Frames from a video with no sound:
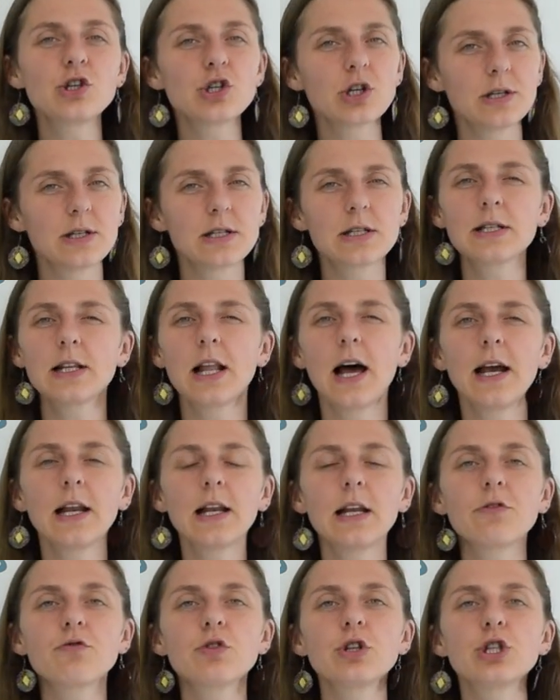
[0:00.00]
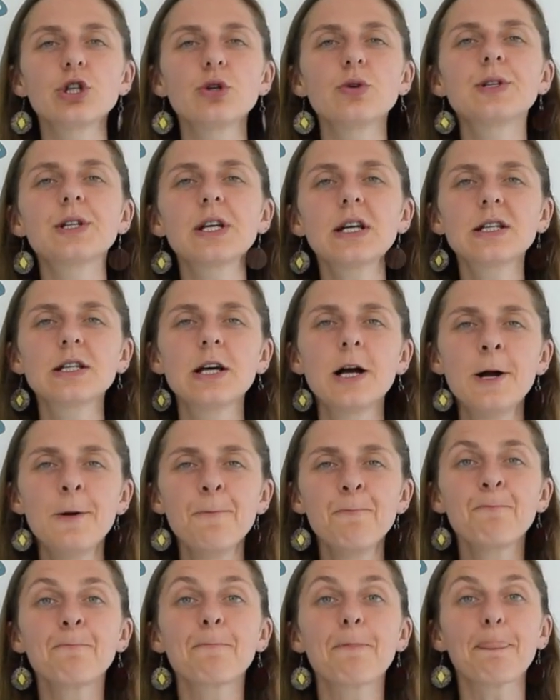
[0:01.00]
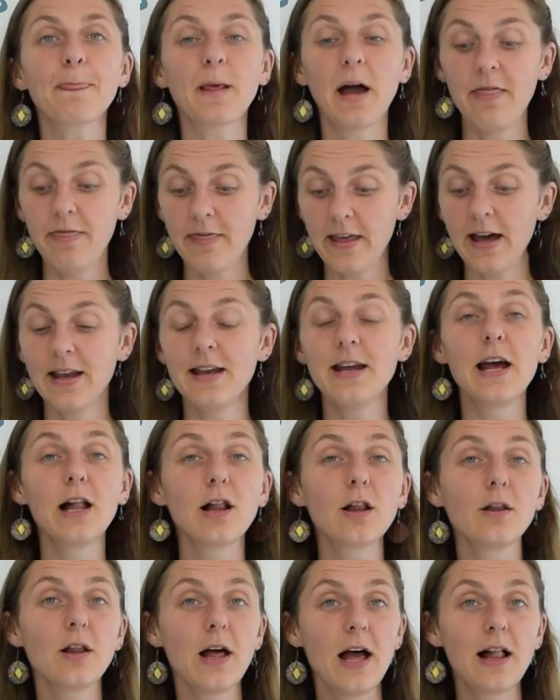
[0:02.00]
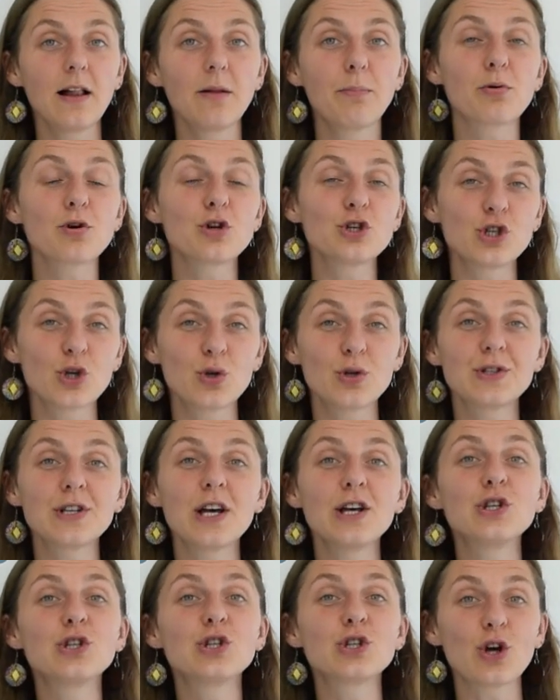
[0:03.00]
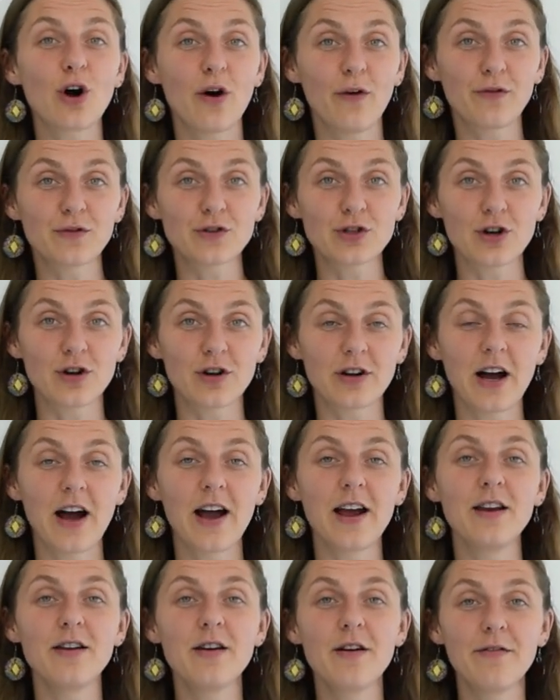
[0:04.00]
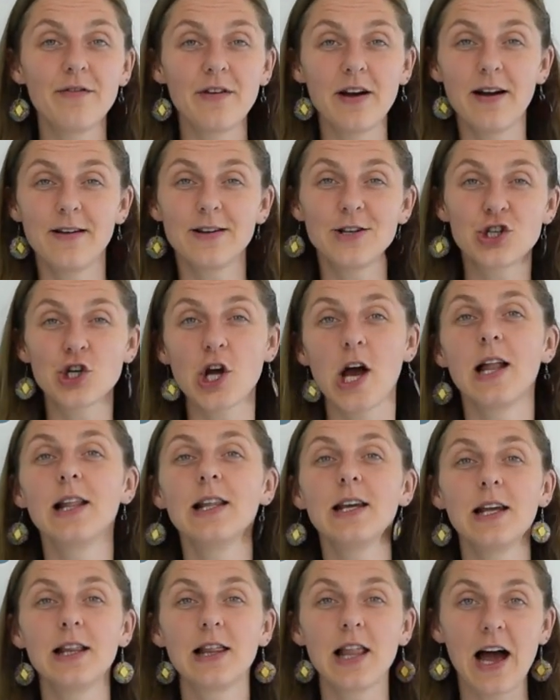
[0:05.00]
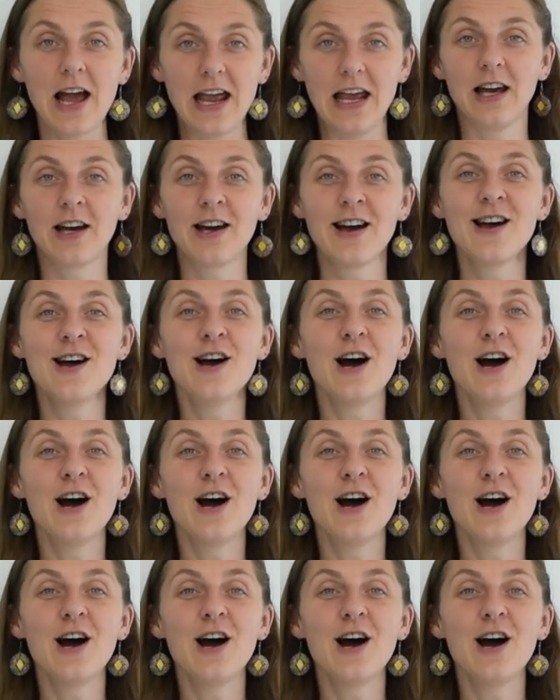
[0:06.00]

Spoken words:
Just slightly reduce it, and then it'll produce a softer kind of jelly-like